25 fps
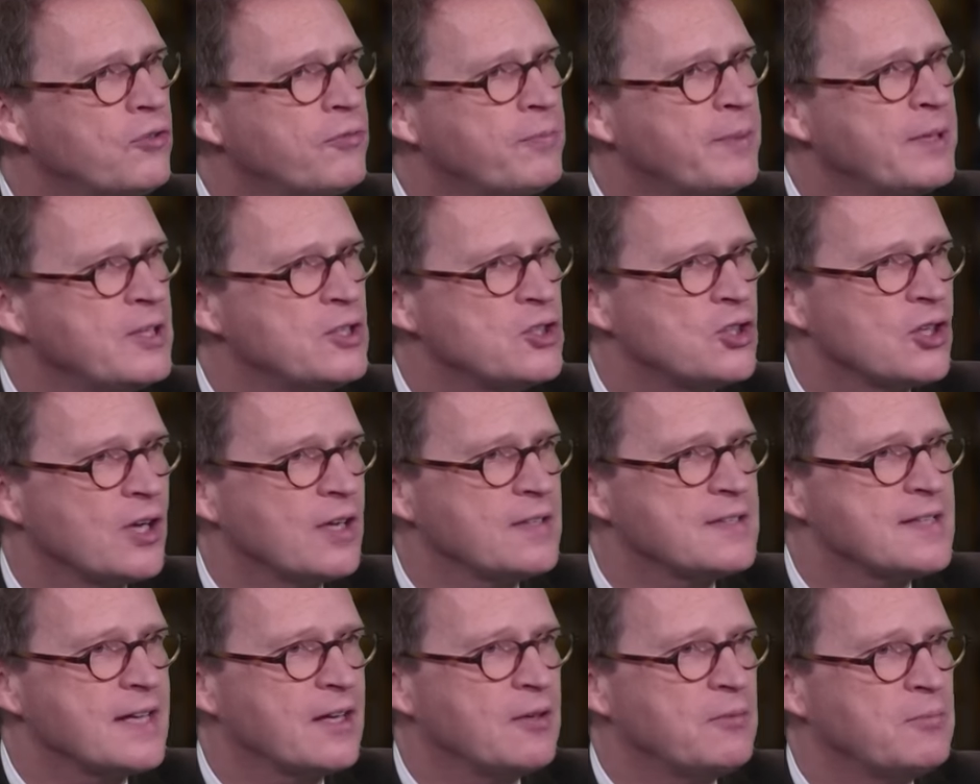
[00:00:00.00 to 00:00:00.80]
have been
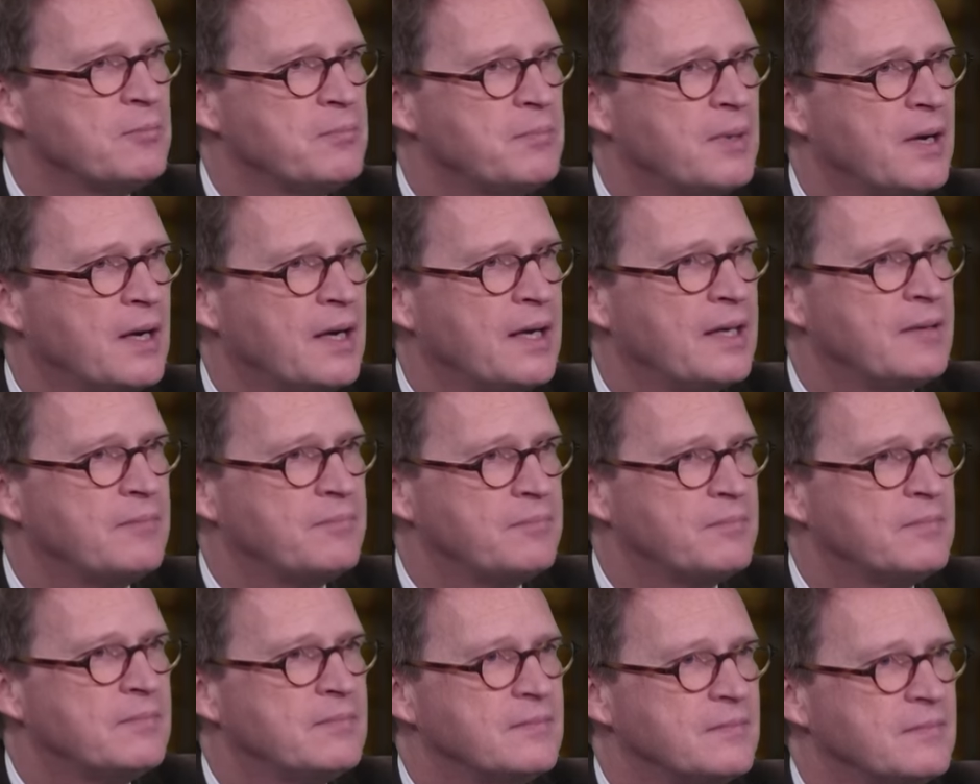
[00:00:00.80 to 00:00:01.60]
shut down by,
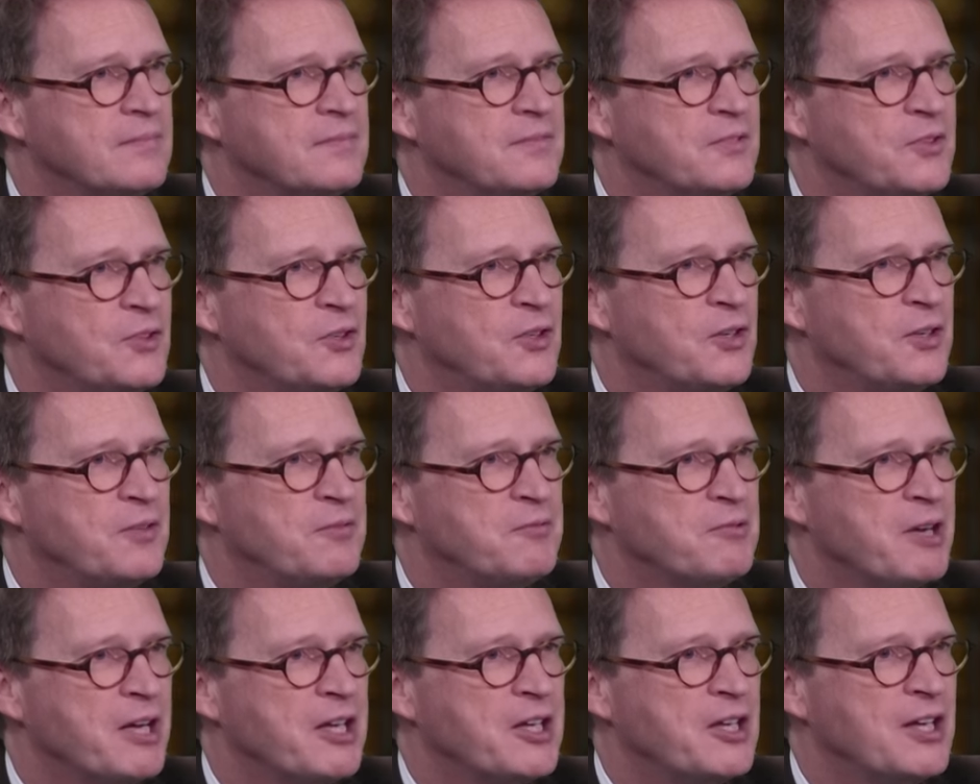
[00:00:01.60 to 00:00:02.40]
you know,
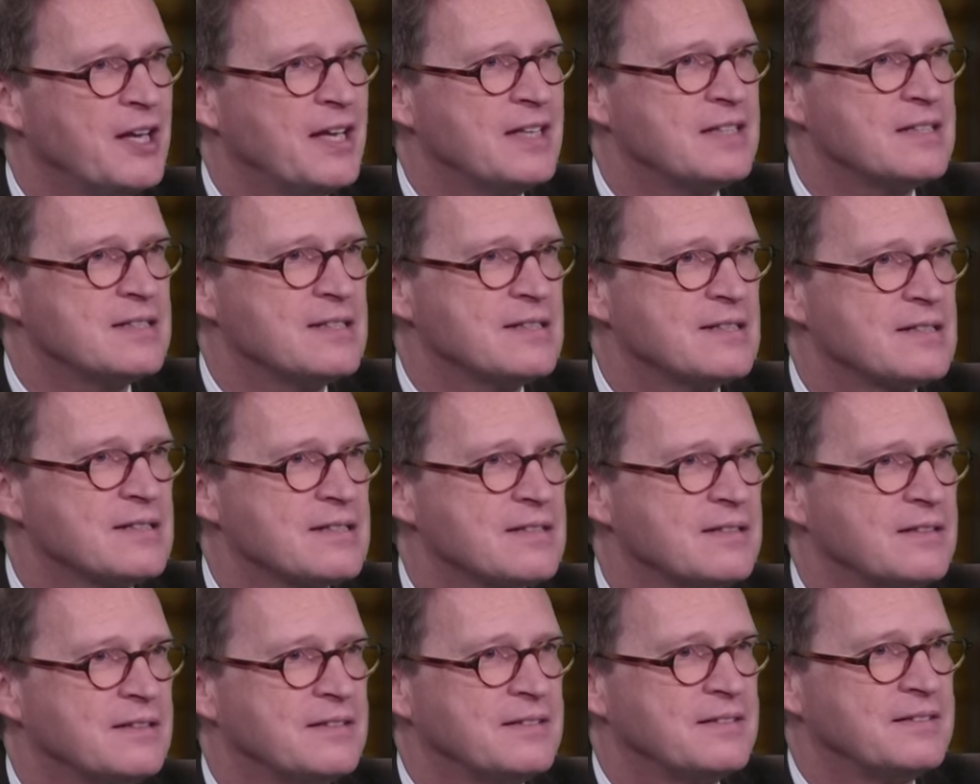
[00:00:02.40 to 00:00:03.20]
regulators?
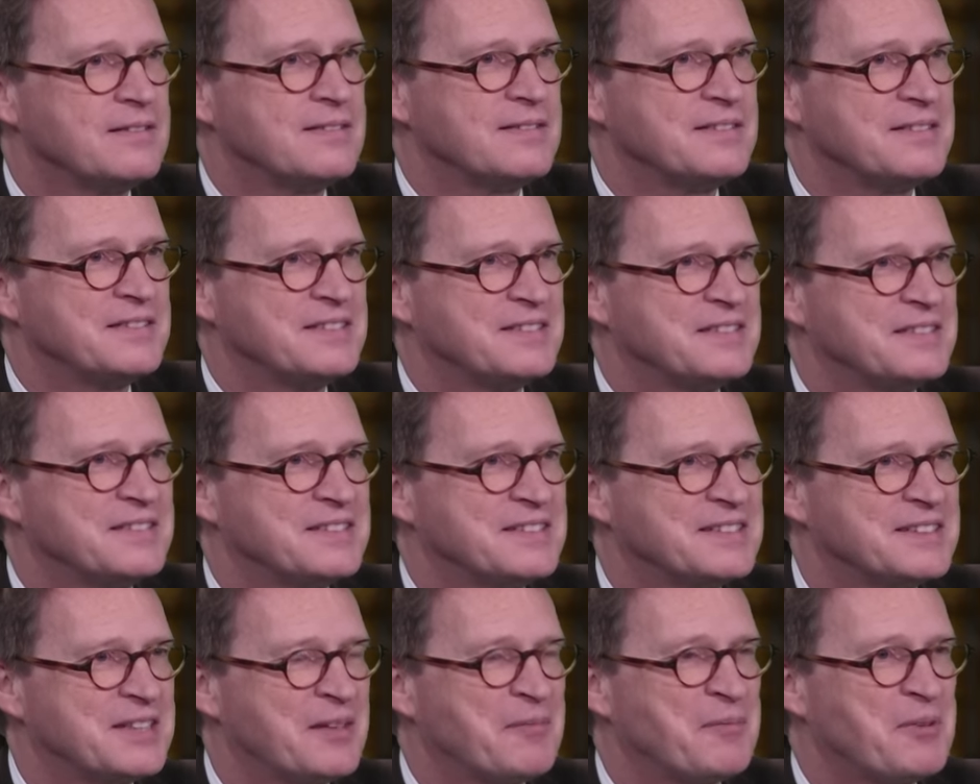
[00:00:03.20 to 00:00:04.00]

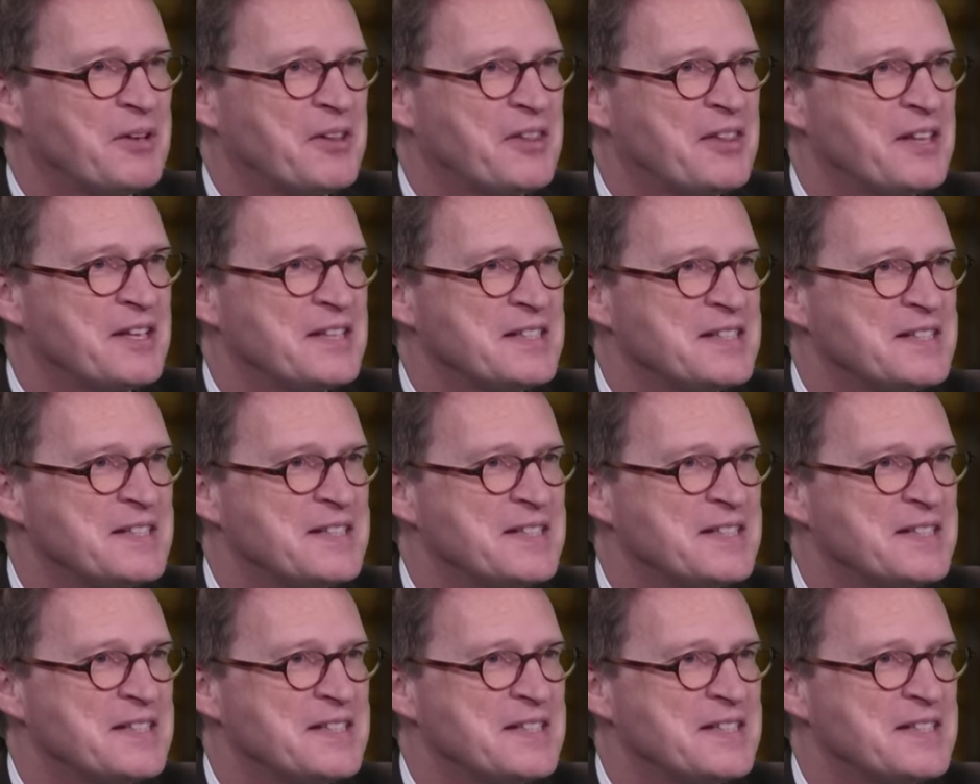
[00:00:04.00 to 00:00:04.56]
Some of the things